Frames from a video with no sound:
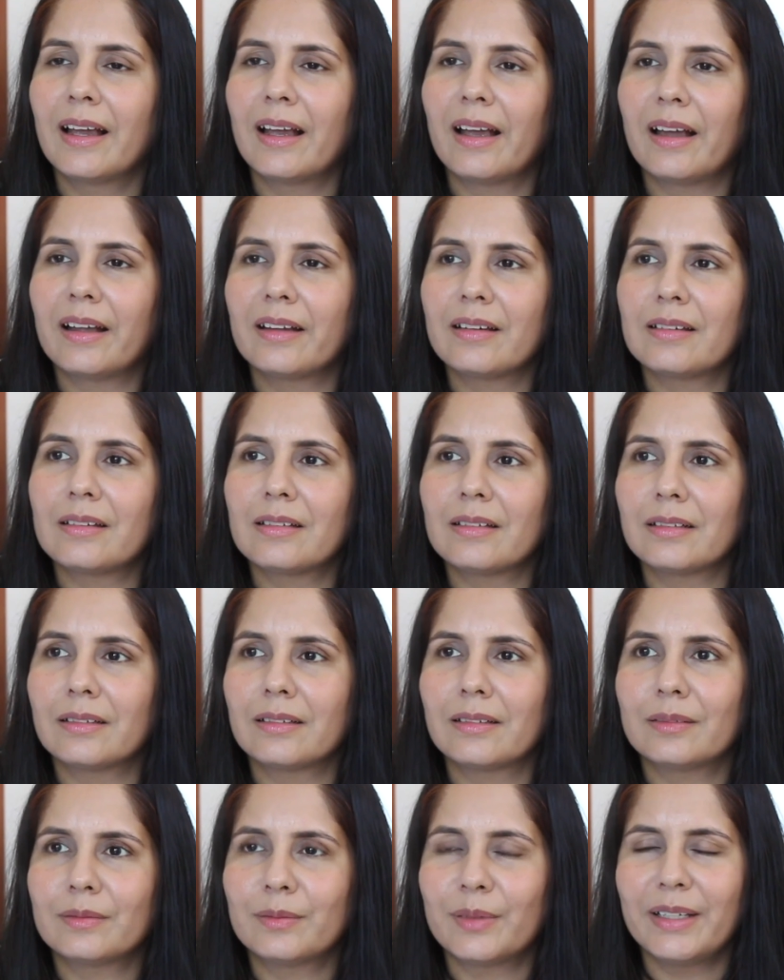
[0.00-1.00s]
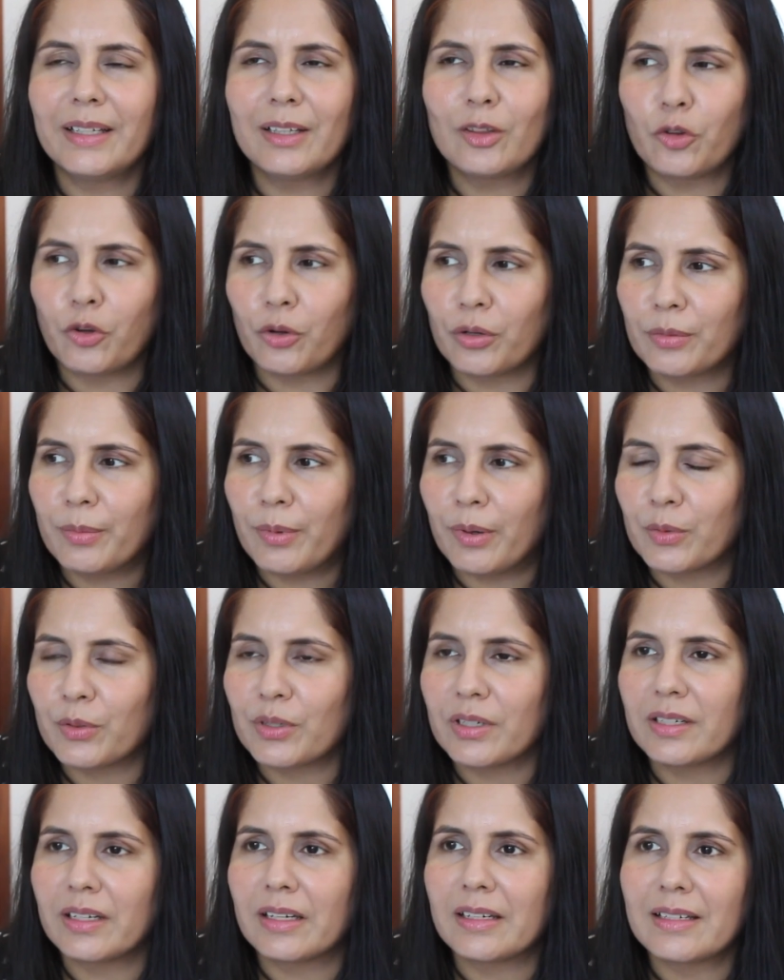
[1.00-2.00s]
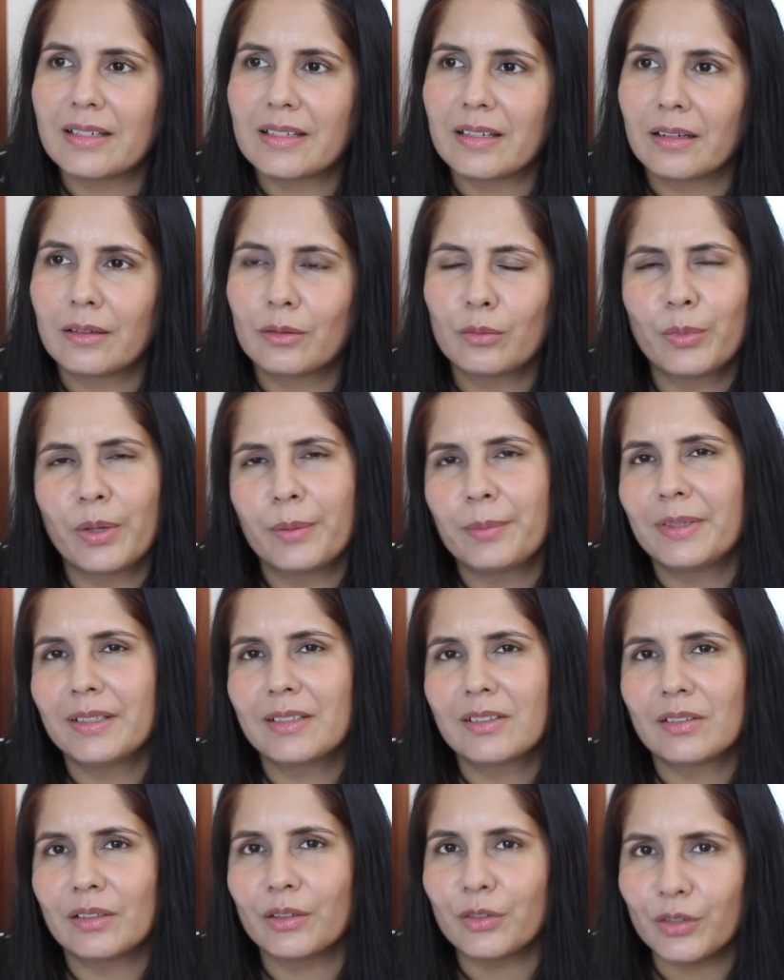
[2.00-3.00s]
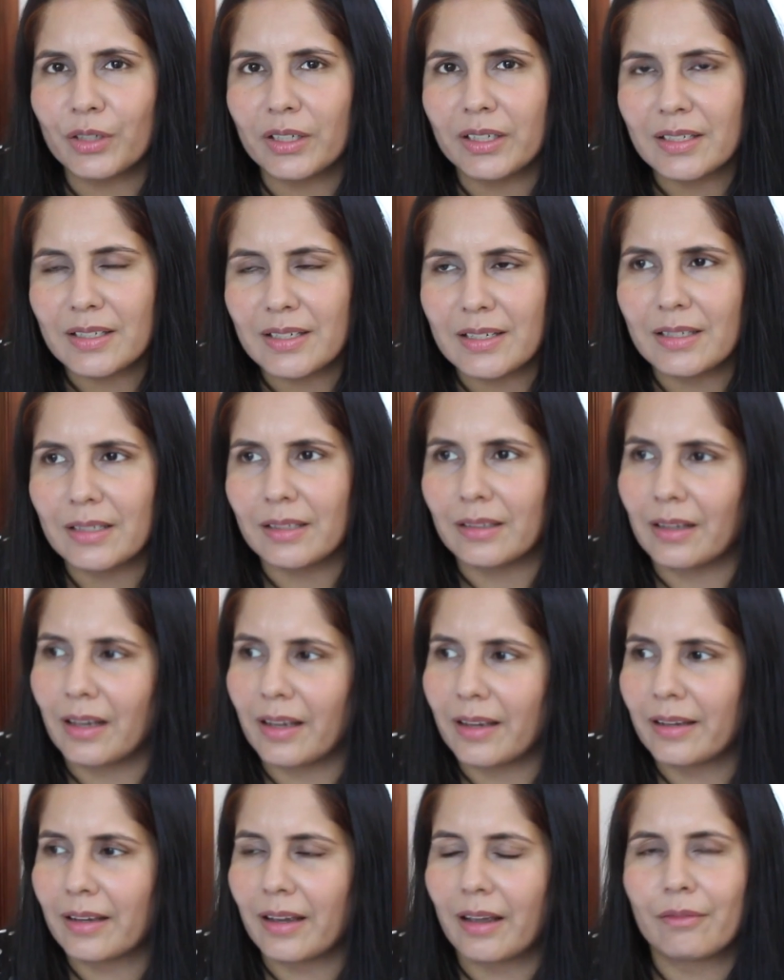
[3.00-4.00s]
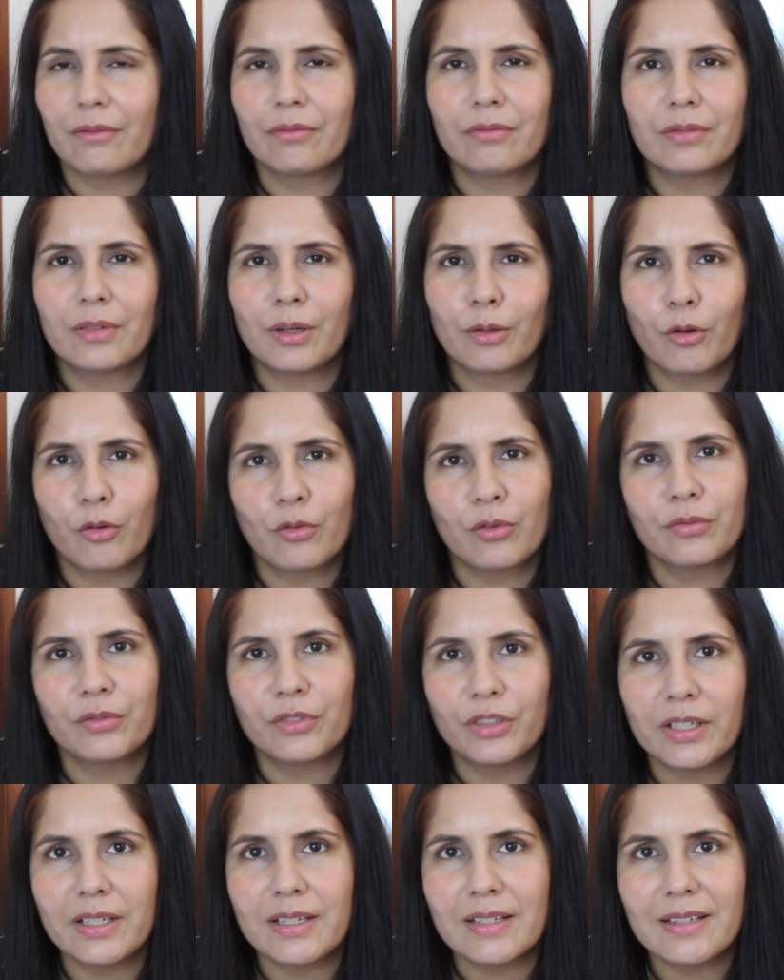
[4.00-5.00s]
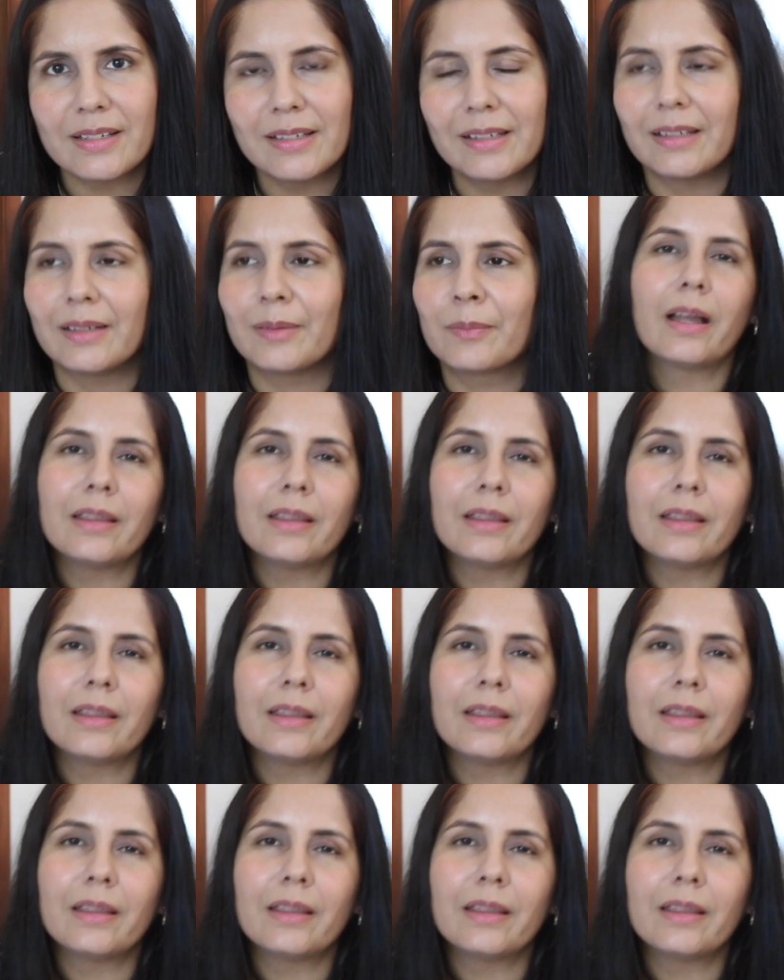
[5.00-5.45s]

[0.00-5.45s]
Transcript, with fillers: And uh, he thought about it and he said, Oh, maybe it's the green tea. I have a lot of green tea.